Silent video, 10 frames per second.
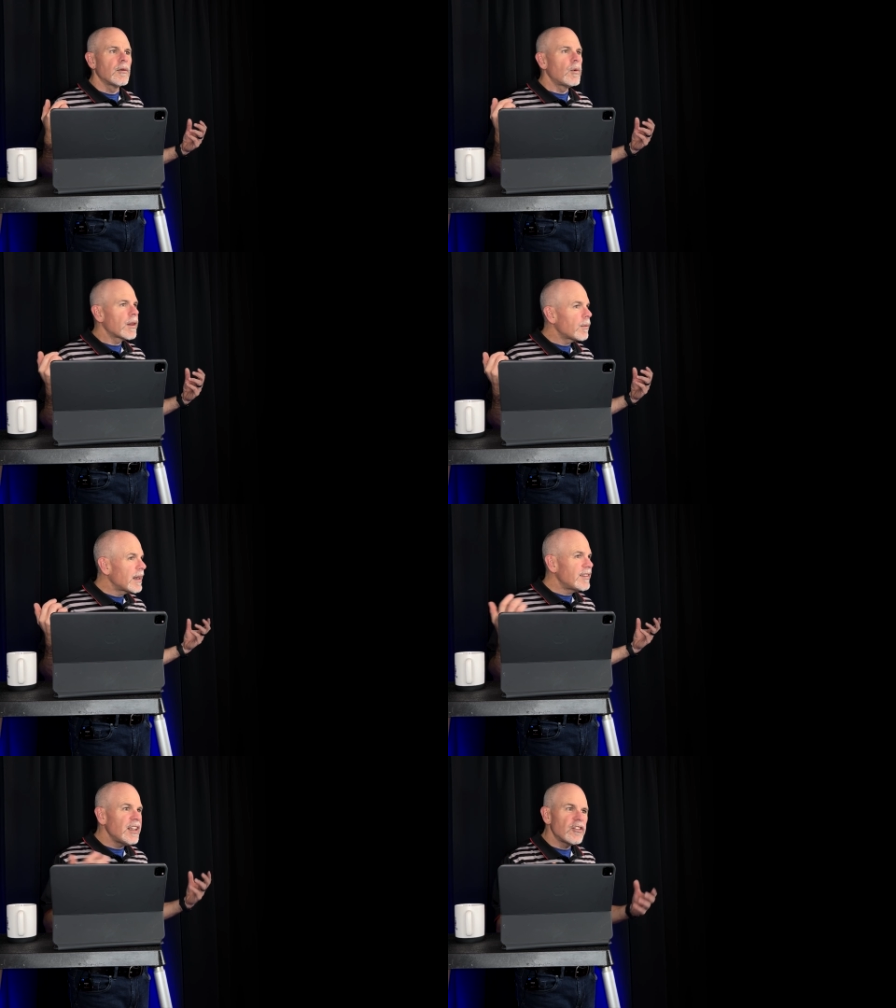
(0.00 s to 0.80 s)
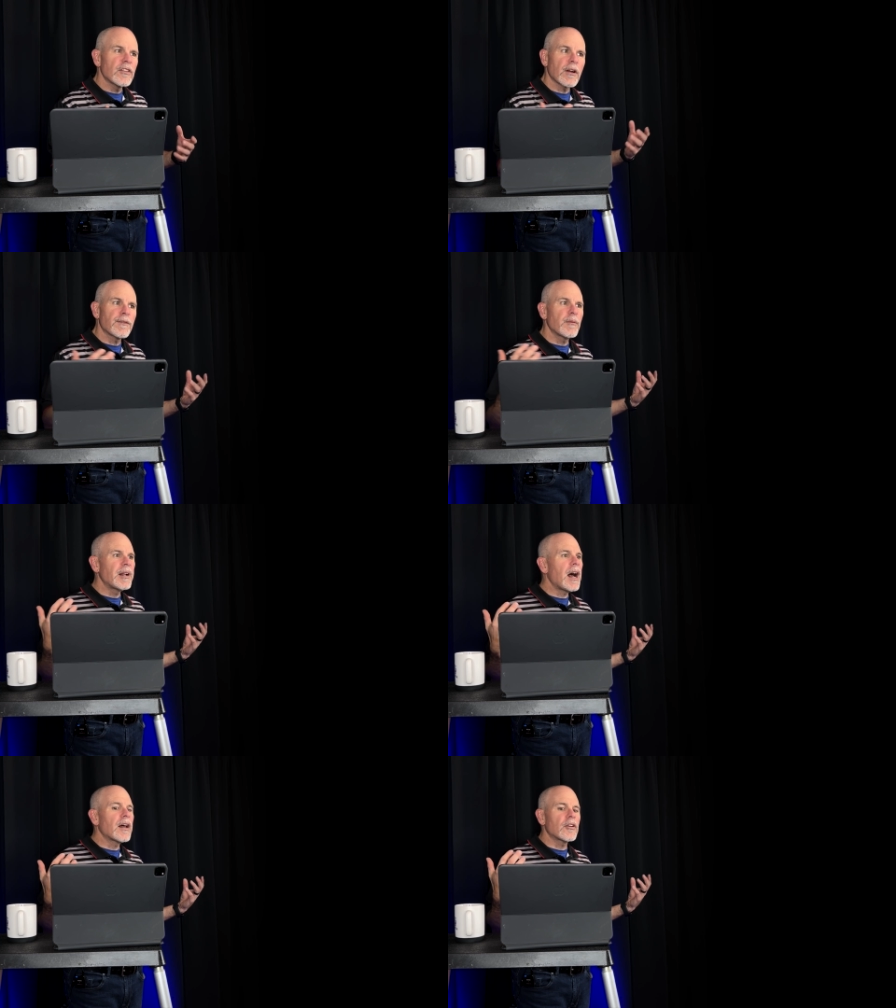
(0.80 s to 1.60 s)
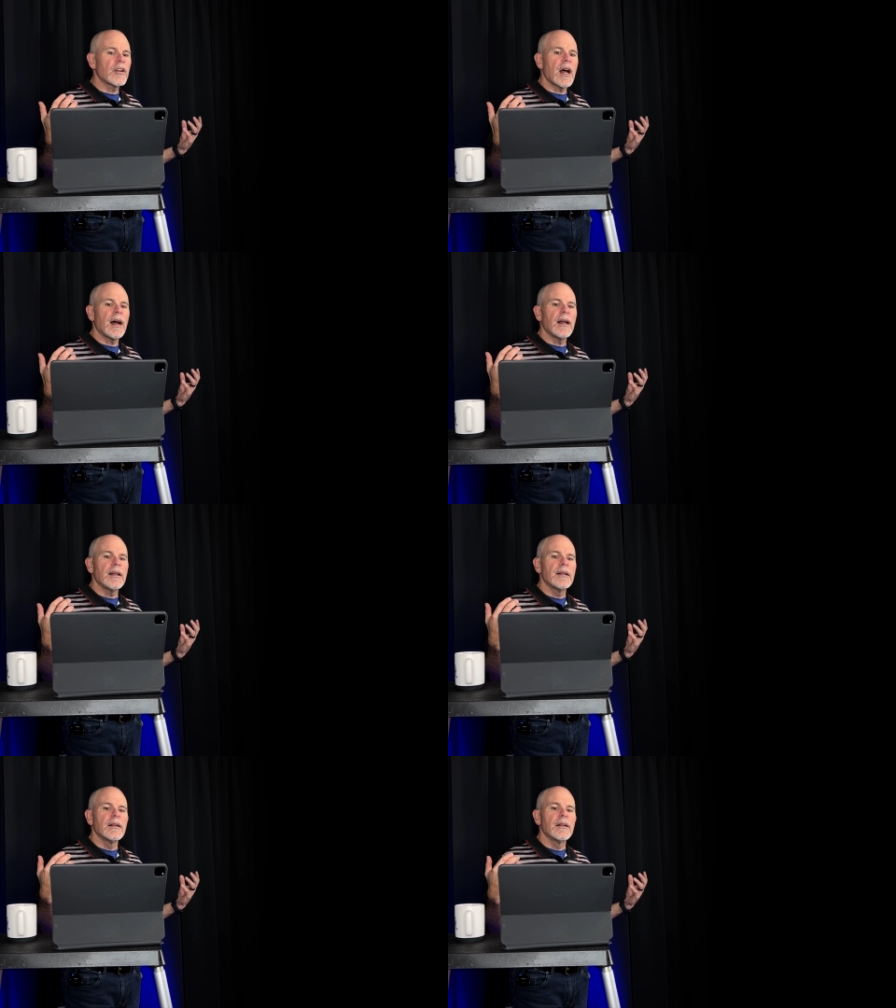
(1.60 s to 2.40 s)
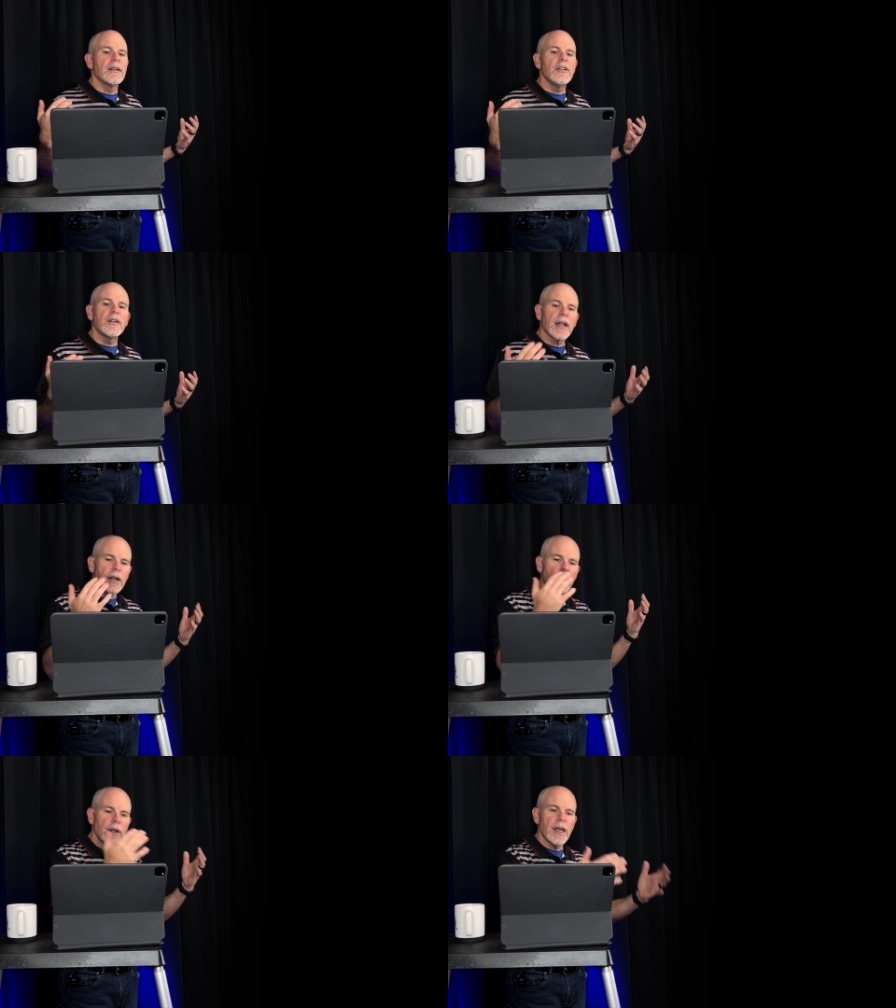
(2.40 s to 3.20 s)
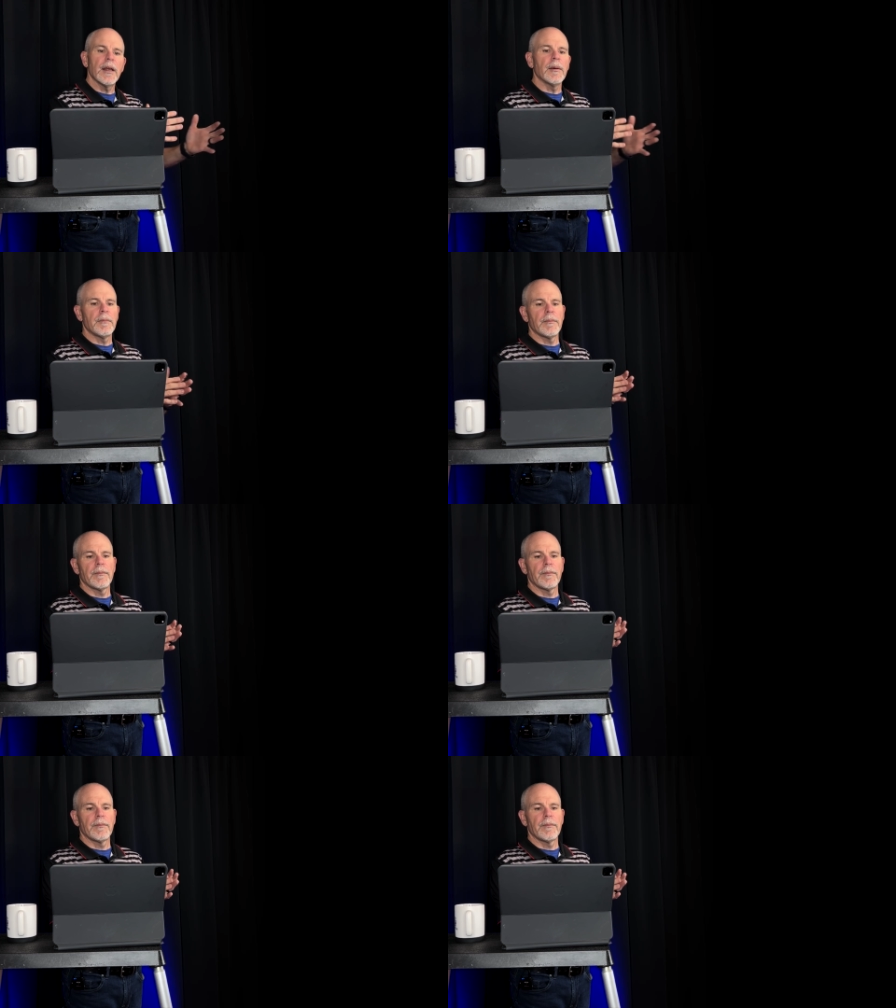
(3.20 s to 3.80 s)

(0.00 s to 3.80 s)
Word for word: whether my teachings are from God or not, you got to go to Him.